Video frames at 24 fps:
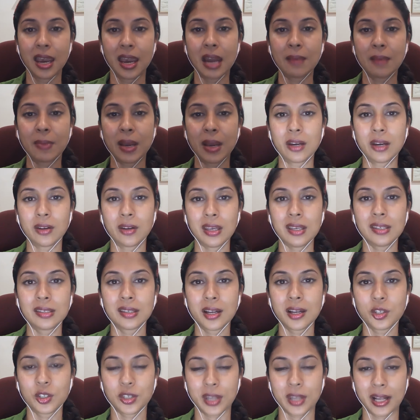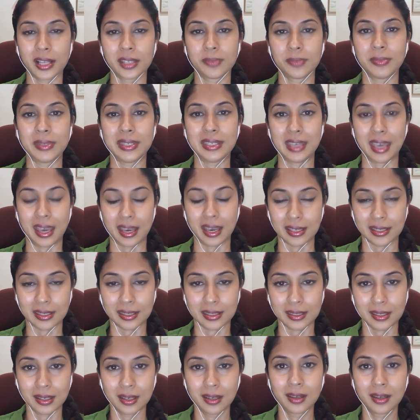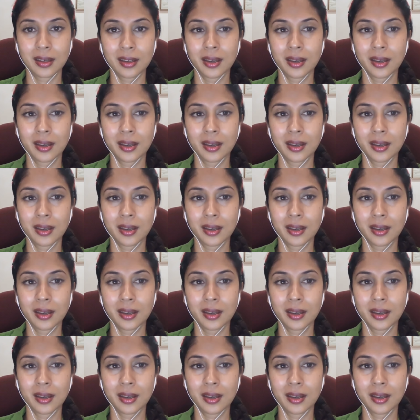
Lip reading: And my research tells me yes.